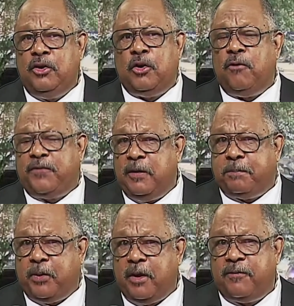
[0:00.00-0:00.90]
You don't feel
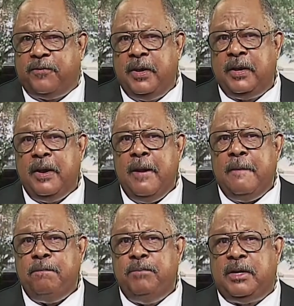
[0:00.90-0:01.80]
perfect
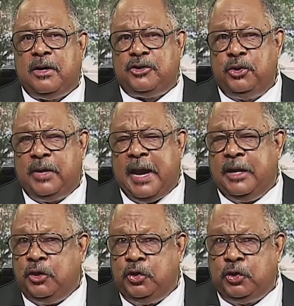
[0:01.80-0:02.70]
because you got
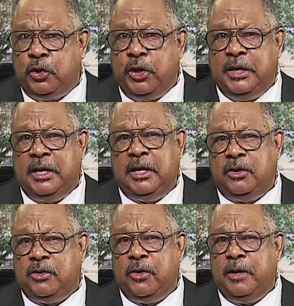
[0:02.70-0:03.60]
a dirty,
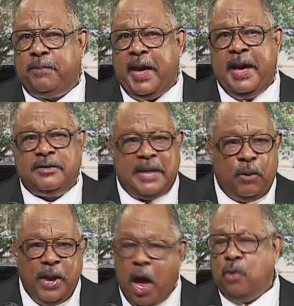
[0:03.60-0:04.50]
dirty past.
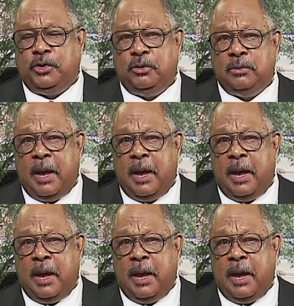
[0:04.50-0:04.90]
Now, we all do.